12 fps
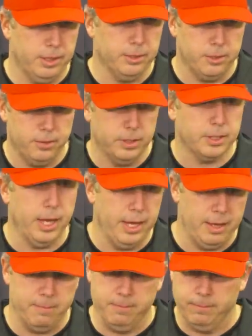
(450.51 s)
is to this
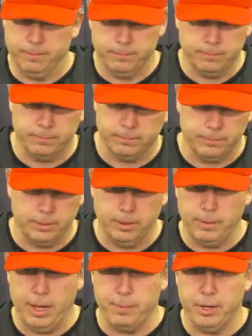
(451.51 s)
game,
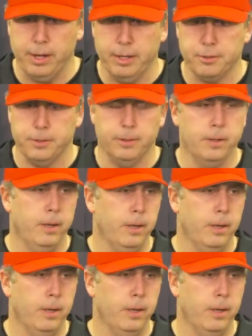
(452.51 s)
I'm happy to answer it.